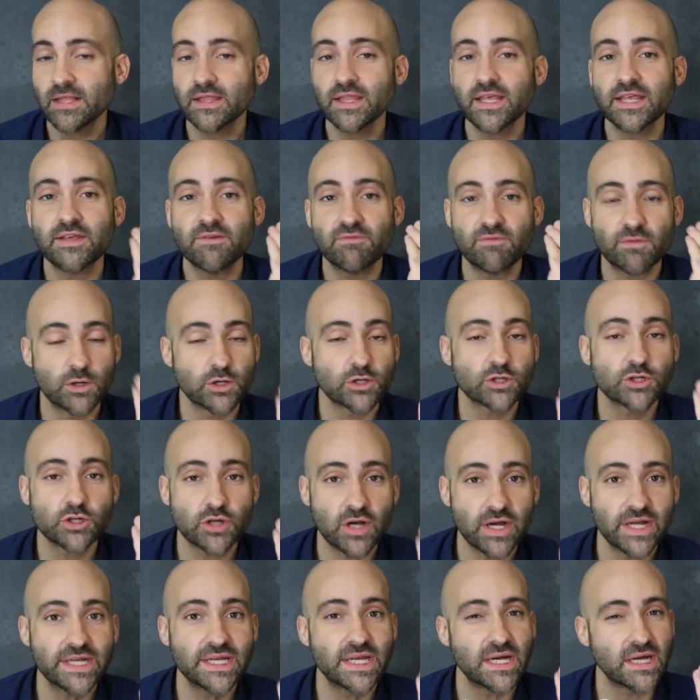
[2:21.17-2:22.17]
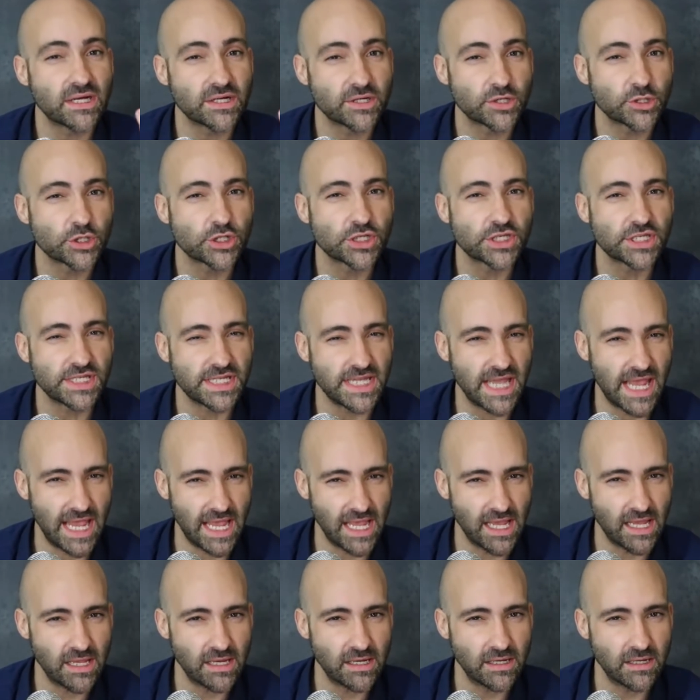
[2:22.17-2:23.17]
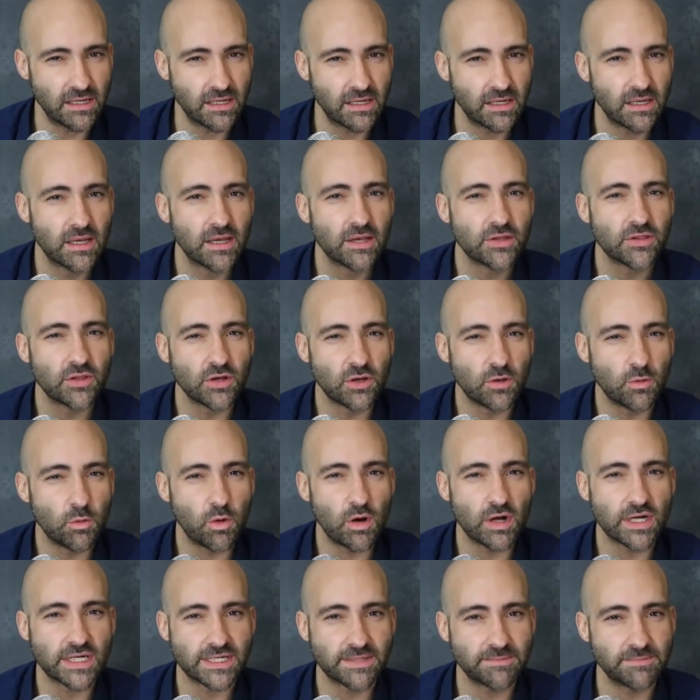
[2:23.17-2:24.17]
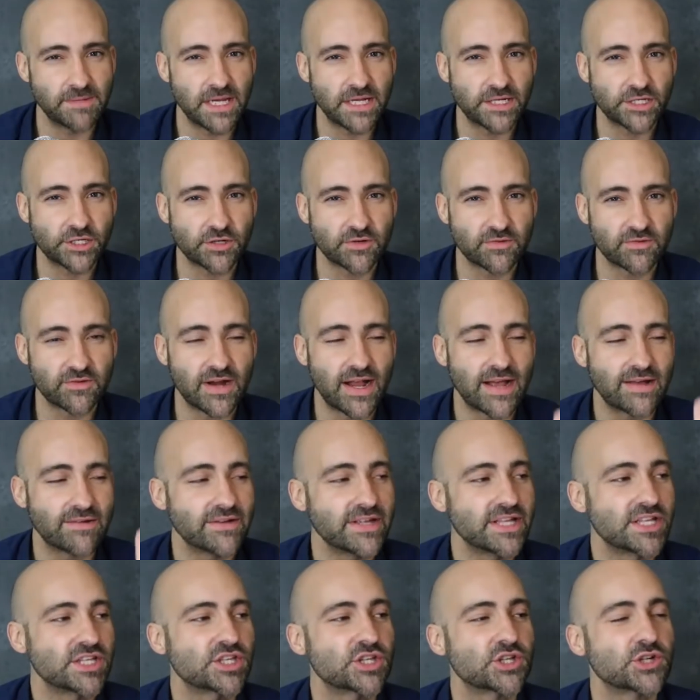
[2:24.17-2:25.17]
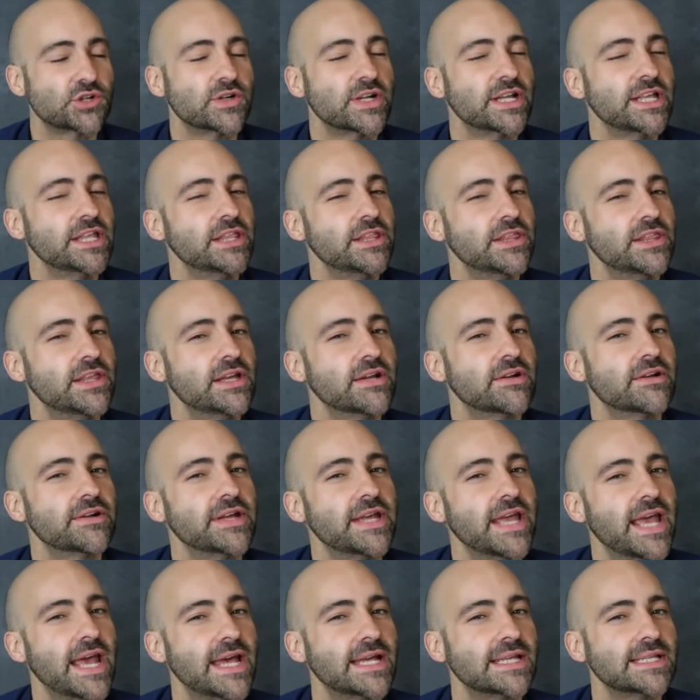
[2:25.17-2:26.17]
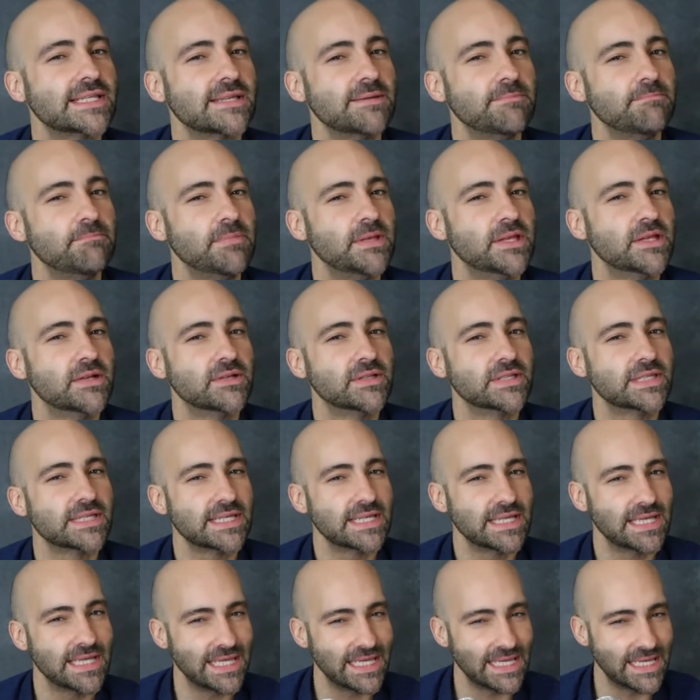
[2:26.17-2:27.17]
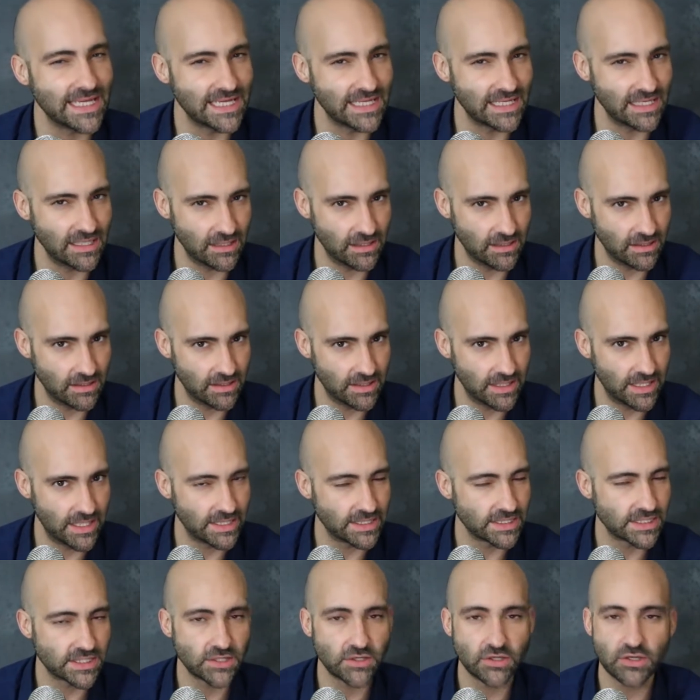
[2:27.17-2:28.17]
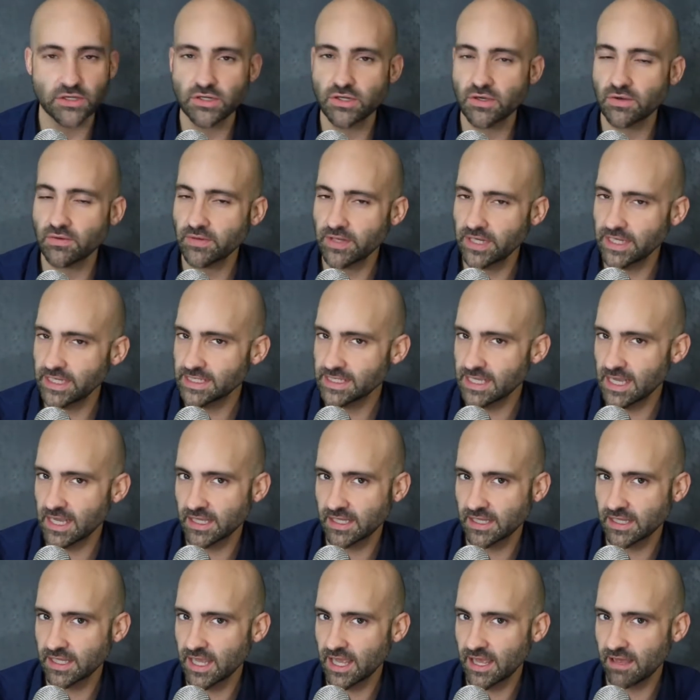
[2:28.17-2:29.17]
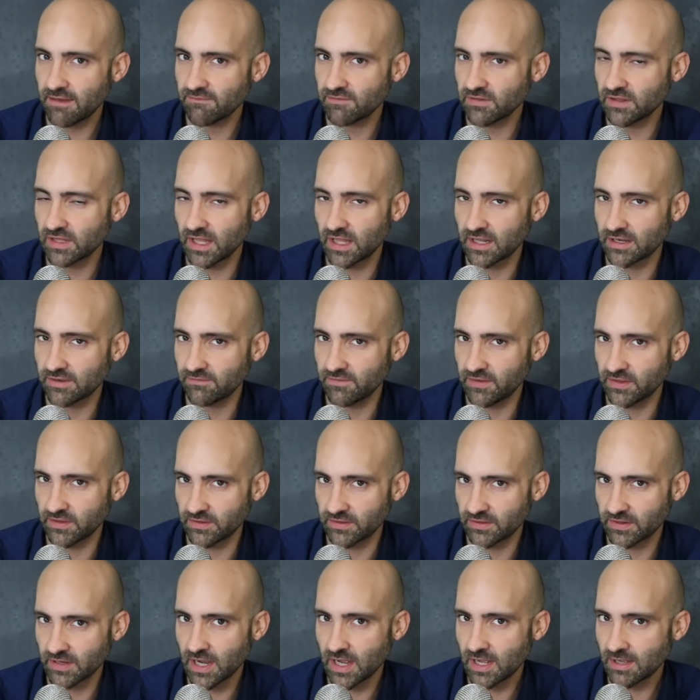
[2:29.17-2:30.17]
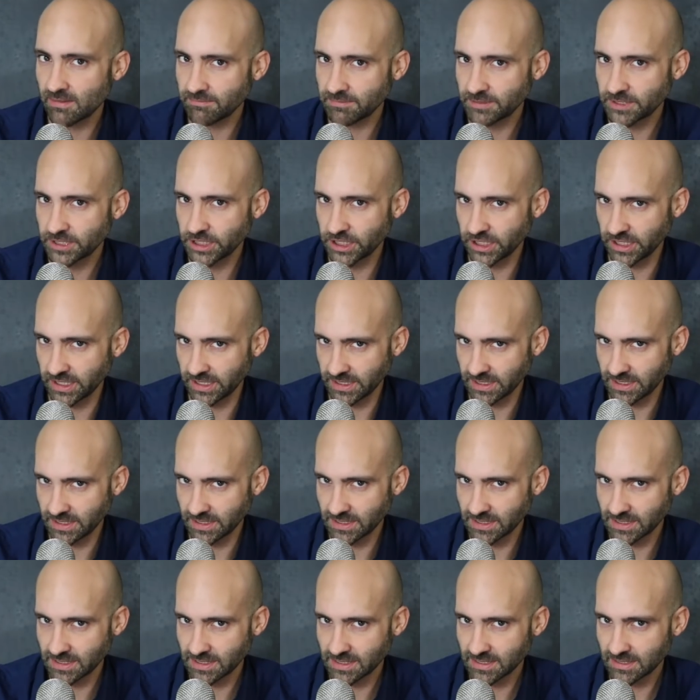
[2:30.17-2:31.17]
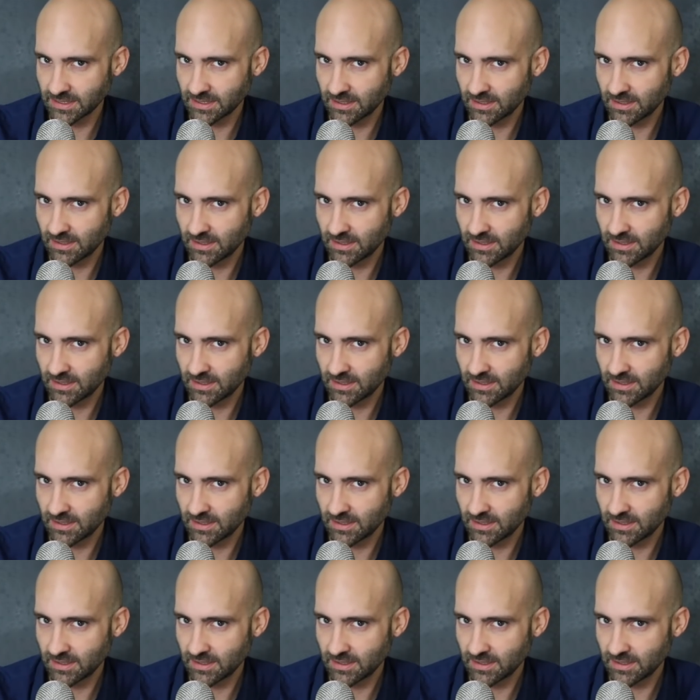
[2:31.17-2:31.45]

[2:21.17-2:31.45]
Like, if you're trying to understand the quantum nature of gravity, string theory has it built in. And so you don't exactly have a lot of other options,